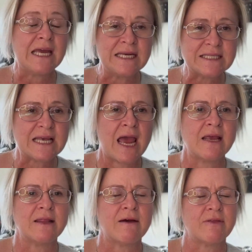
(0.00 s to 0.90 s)
in
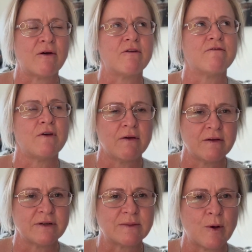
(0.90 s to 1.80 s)
saying that, they were very
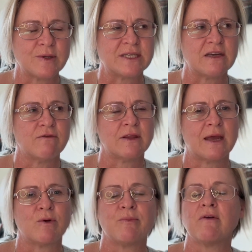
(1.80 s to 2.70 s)
responsive, and
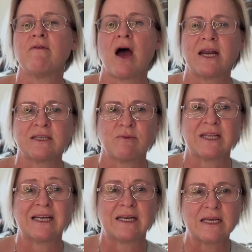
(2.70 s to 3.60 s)
they would provide us with
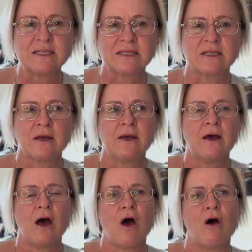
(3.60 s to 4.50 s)
a list
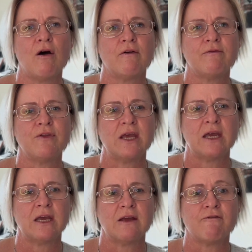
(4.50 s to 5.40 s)
of
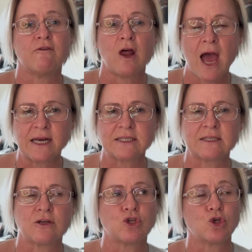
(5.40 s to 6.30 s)
the
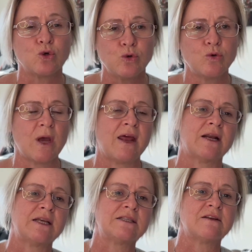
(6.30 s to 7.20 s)
flights to and
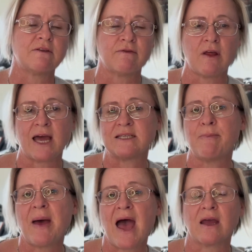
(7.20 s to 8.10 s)
a list of the flights
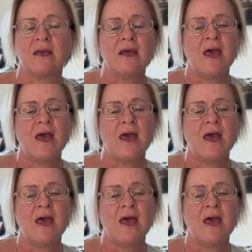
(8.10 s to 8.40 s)
back.